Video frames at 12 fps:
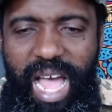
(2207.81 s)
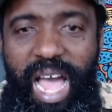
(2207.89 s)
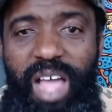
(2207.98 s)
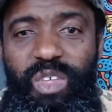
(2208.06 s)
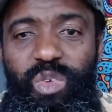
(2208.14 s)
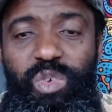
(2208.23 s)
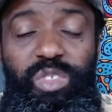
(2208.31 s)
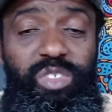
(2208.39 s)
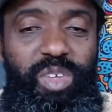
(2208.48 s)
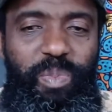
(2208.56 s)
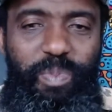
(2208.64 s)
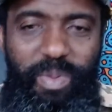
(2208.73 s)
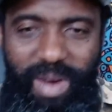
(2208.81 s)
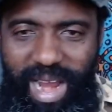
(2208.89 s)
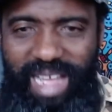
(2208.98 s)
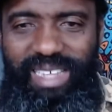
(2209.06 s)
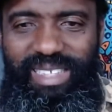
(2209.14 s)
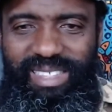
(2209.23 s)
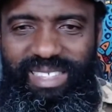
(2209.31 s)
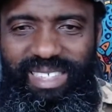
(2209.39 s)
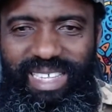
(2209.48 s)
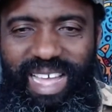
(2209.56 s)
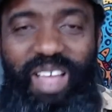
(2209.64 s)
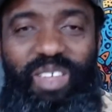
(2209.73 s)
Are you surprised?
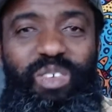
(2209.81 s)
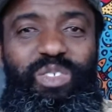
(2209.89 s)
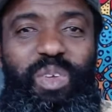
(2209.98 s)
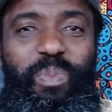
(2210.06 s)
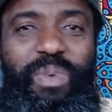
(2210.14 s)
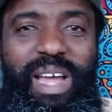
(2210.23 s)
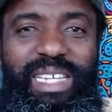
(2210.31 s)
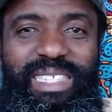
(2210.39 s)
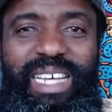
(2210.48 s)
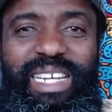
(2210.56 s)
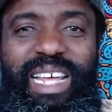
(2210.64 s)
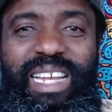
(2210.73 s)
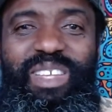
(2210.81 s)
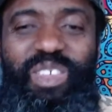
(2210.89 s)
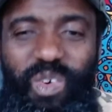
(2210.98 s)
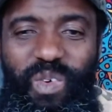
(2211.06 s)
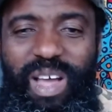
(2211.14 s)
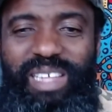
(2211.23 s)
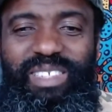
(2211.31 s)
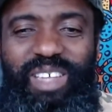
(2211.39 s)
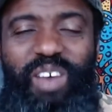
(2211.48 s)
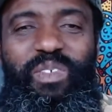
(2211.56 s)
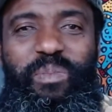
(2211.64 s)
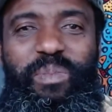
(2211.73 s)
Are you surprised now that the US
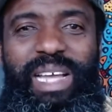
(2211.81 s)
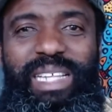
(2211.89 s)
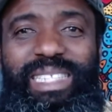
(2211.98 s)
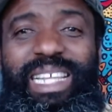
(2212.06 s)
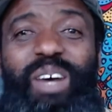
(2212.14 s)
government,